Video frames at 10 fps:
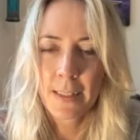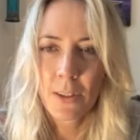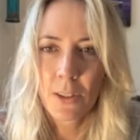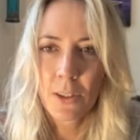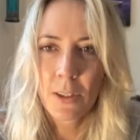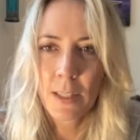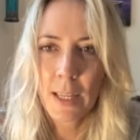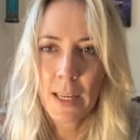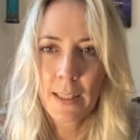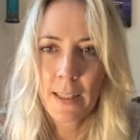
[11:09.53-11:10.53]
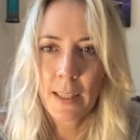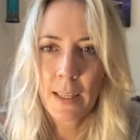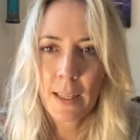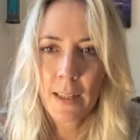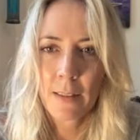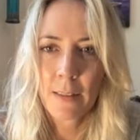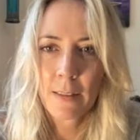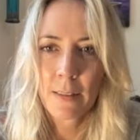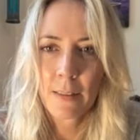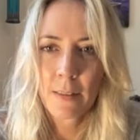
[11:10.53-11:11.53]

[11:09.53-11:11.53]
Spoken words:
And so just connecting in